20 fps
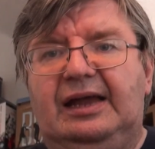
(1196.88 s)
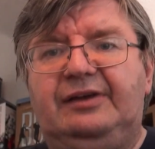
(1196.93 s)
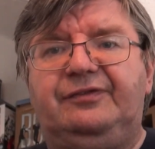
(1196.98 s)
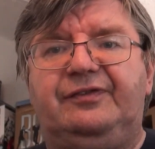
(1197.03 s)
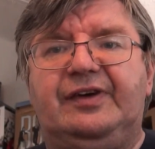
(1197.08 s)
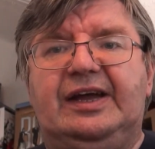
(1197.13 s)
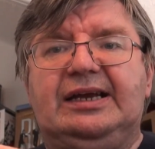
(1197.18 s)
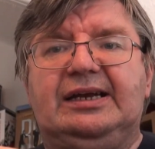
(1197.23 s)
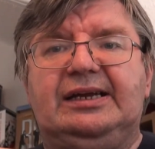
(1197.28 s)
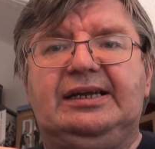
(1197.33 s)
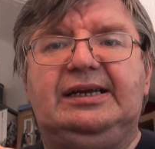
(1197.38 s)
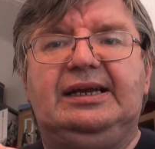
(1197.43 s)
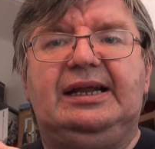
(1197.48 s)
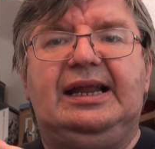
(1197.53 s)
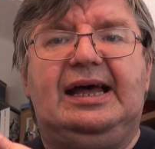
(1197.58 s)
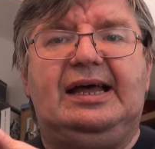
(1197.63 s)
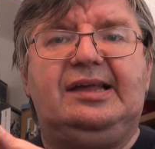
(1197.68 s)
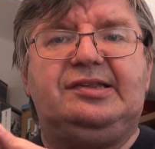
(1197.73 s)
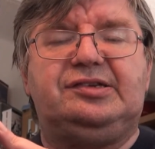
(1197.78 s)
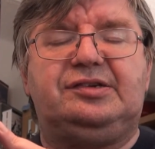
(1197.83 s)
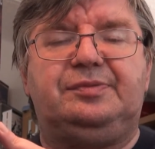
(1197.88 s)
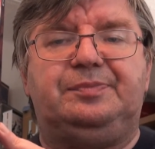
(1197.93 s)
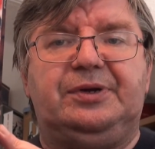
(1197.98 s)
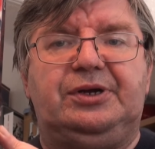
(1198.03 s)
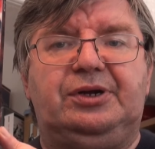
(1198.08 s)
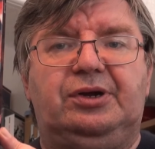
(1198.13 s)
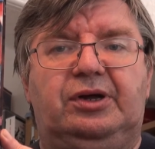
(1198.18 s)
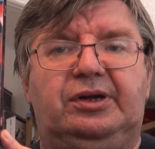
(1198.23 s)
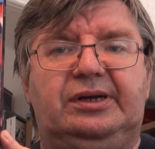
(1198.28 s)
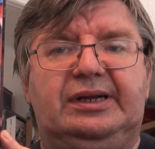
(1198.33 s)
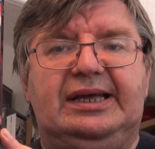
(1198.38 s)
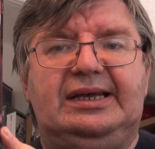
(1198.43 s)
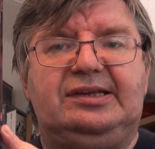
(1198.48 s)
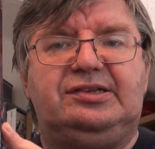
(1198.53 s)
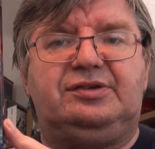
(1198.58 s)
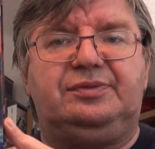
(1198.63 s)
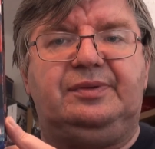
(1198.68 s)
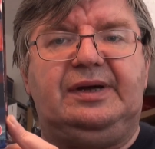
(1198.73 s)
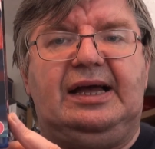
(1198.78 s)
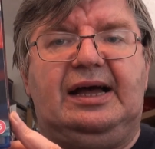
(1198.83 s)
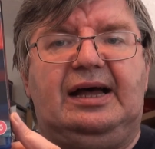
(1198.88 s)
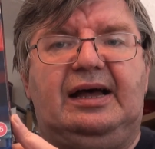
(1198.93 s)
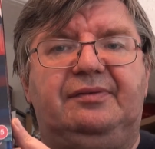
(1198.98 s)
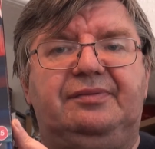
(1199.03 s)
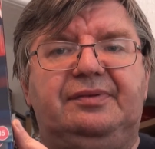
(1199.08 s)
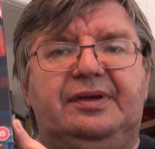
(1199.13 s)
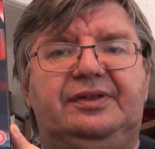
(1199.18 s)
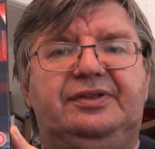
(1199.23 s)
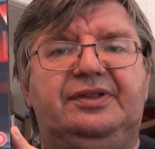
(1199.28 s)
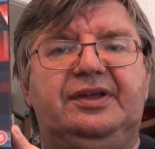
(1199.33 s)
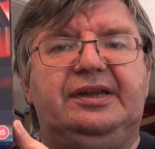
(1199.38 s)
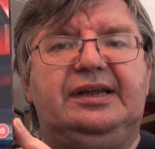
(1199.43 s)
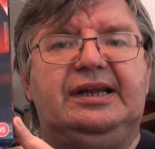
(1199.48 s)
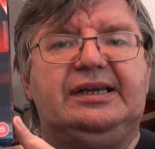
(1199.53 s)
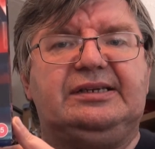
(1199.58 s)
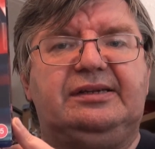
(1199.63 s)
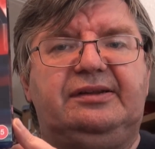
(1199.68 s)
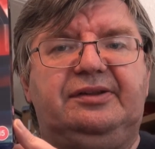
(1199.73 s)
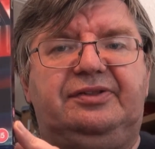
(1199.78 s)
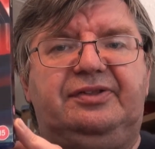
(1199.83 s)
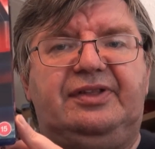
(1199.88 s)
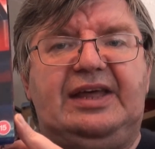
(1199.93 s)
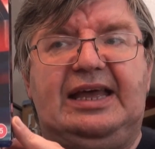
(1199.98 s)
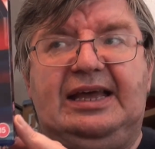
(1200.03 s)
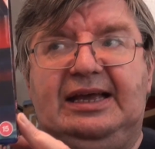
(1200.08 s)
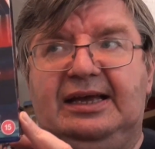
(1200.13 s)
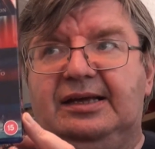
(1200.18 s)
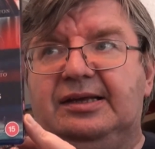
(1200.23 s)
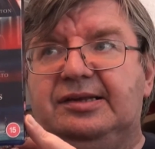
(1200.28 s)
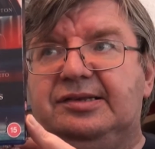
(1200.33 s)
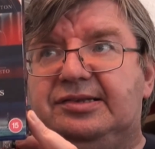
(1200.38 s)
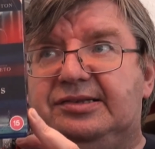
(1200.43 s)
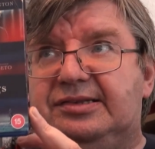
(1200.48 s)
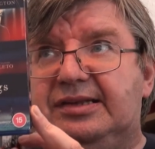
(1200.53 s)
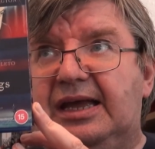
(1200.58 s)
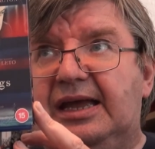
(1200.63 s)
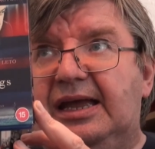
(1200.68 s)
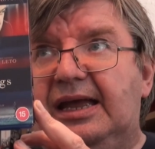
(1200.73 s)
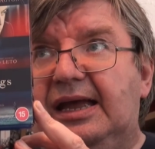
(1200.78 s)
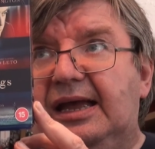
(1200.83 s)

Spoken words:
And finally, last but not least, we have The Little Things.